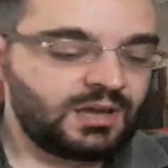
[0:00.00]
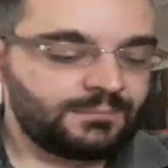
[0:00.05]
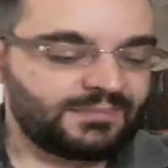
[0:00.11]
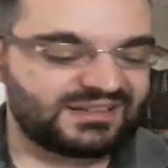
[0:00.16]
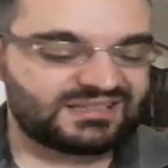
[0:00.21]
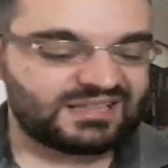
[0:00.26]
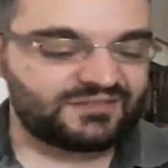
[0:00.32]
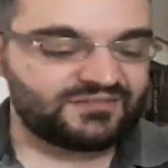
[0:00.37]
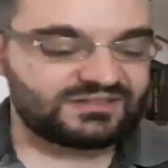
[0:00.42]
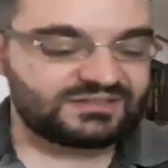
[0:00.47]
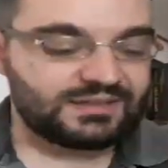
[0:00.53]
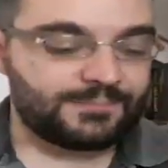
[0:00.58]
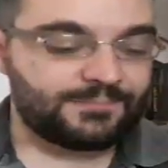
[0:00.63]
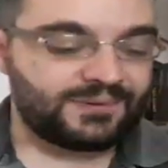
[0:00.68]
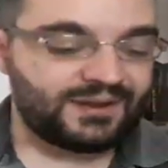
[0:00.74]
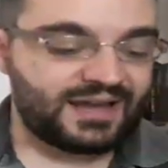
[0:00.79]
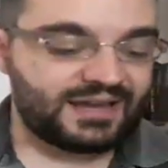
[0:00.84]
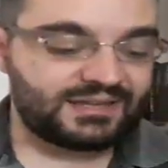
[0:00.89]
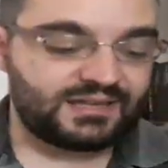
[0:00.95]
must have
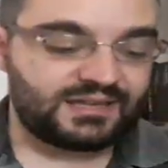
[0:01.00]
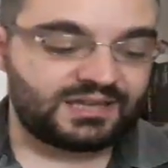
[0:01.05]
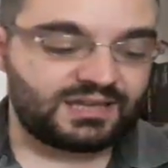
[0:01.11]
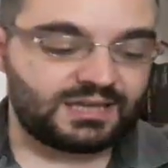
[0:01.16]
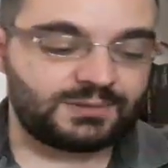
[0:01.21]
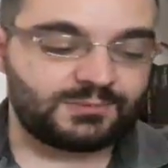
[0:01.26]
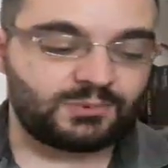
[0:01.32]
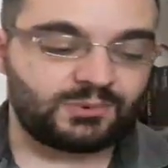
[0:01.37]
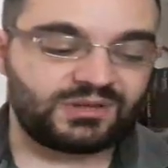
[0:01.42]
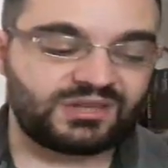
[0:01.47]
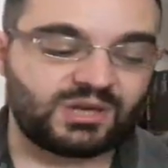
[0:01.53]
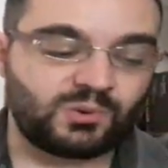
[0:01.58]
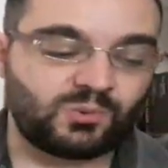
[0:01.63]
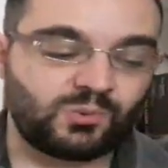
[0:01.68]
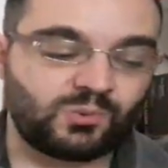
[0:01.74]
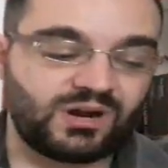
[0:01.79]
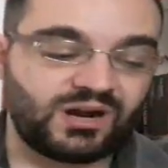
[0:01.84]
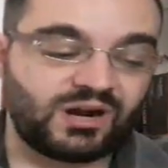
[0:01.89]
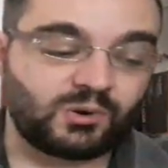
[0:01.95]
supplied him with a
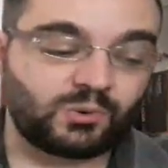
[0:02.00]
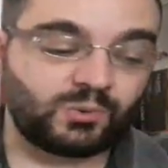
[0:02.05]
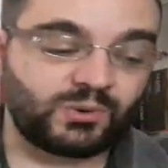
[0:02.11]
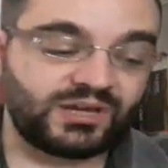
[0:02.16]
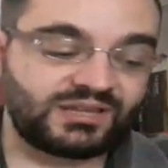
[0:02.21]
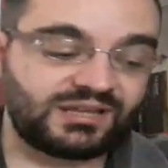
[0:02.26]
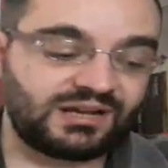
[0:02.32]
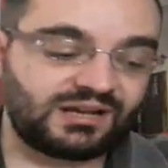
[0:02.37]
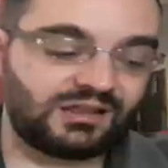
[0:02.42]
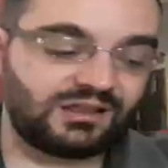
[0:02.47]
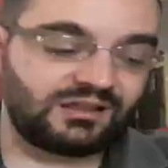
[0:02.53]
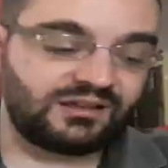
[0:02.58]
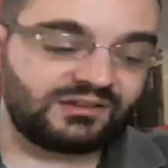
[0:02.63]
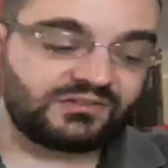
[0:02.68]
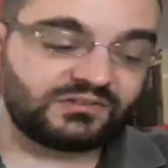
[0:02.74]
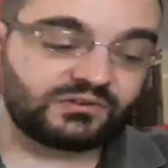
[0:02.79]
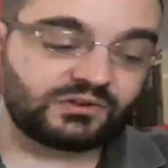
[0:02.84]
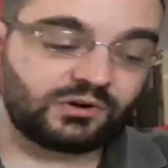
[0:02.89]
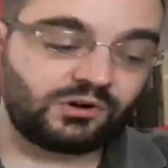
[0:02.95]
wherewithal,
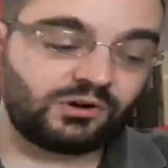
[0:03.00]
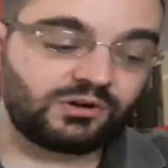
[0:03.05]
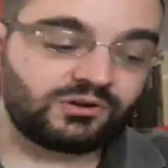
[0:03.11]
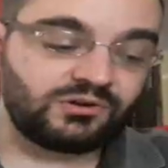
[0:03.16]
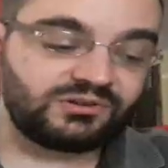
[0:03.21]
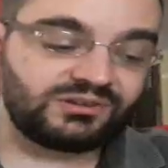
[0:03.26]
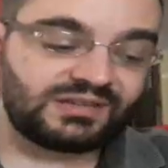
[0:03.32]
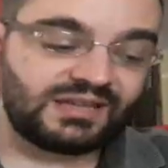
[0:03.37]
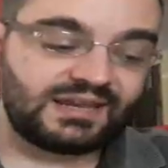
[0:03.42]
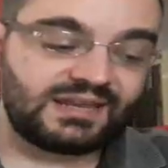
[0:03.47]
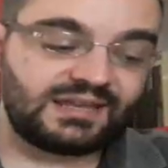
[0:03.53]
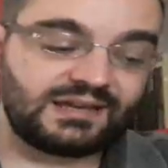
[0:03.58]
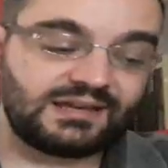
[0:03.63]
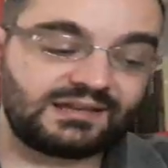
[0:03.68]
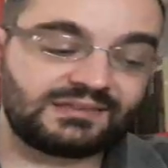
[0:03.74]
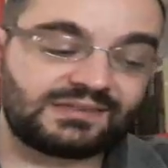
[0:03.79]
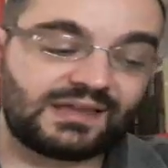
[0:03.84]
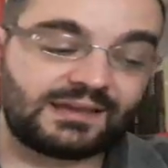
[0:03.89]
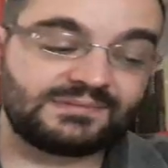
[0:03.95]
a scroll containing
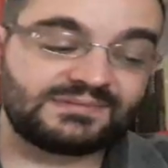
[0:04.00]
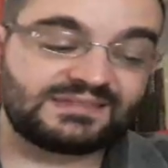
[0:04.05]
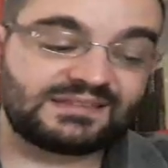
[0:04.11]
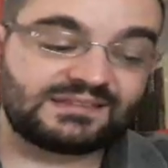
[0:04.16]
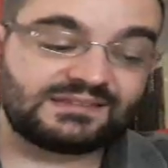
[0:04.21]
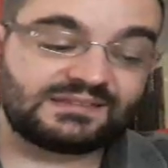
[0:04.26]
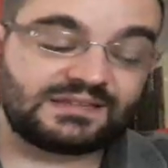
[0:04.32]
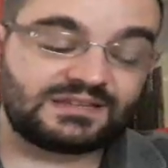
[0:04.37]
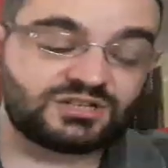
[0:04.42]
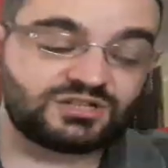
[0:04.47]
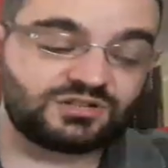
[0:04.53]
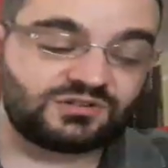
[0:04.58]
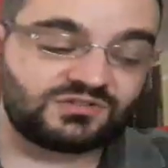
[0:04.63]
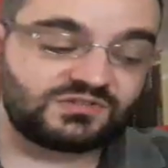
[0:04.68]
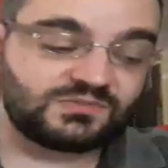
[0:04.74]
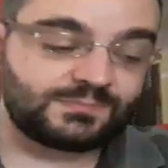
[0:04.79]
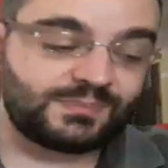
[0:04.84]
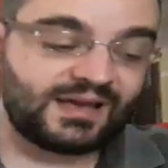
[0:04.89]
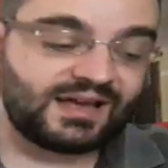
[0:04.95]
a time
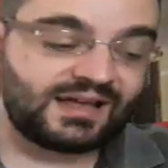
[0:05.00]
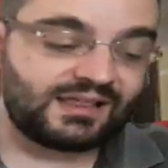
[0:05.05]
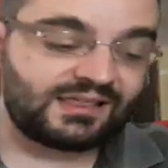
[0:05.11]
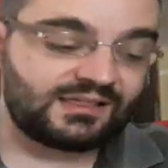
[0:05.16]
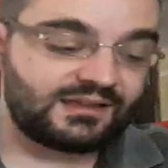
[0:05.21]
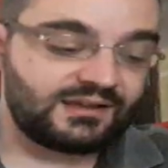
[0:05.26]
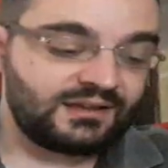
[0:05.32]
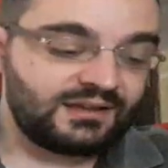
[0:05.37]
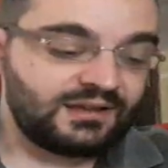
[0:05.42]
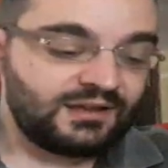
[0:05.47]
cessation spell,